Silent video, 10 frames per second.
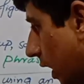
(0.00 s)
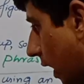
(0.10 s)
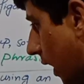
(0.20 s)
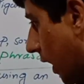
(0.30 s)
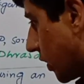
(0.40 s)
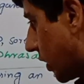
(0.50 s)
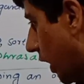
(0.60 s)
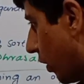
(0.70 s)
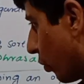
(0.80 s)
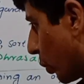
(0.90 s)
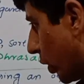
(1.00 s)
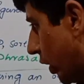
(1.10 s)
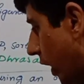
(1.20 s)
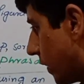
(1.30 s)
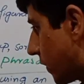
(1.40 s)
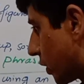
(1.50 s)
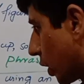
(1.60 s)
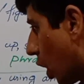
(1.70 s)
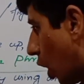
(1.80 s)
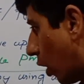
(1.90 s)
actually the word is took
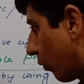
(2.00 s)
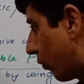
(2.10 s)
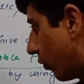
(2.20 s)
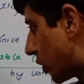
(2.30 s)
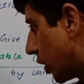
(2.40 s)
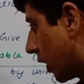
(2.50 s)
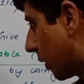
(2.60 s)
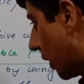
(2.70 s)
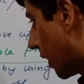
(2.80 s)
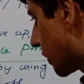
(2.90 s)
off, took plus